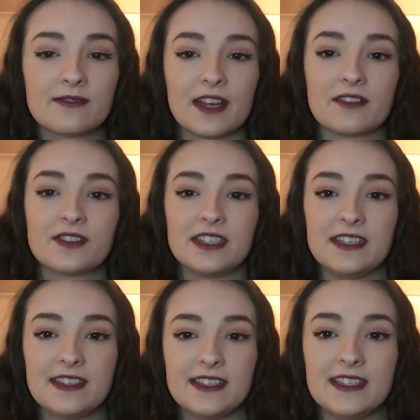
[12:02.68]
found
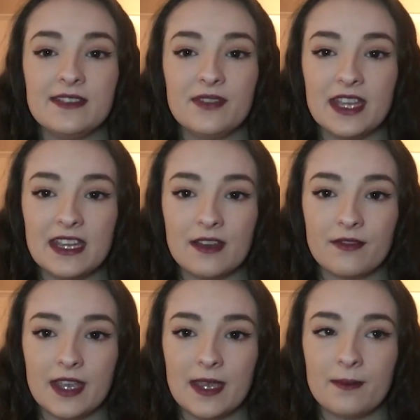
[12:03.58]
CCTV
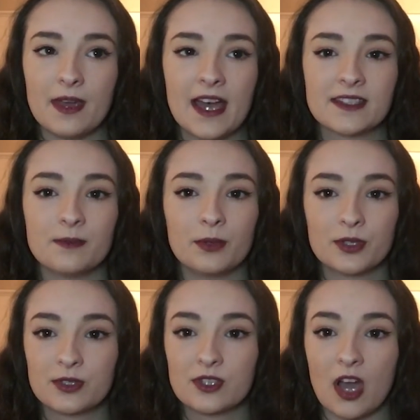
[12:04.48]
of him at a
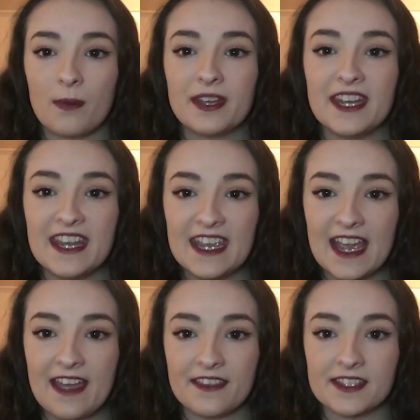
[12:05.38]
bus stop near
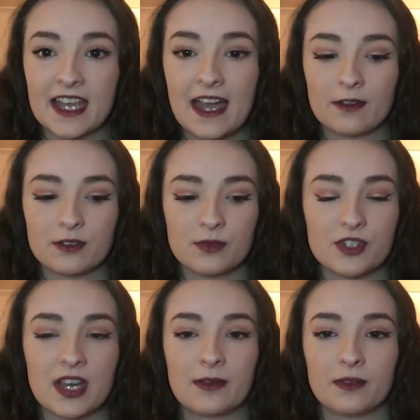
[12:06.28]
Heather's house,
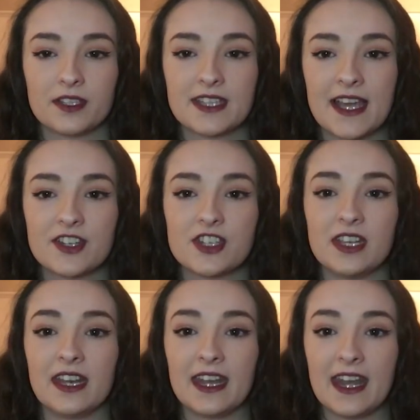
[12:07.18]
which I will attach in